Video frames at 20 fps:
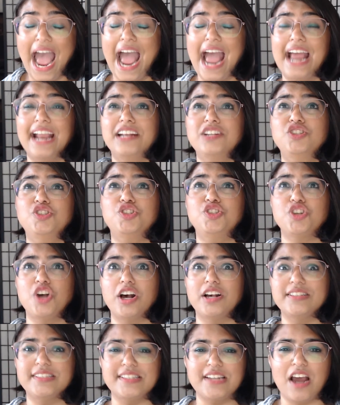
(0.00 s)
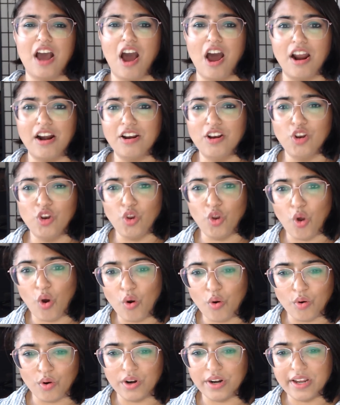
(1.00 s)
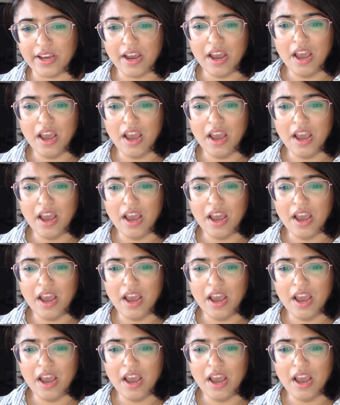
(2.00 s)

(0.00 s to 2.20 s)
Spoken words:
and just unload.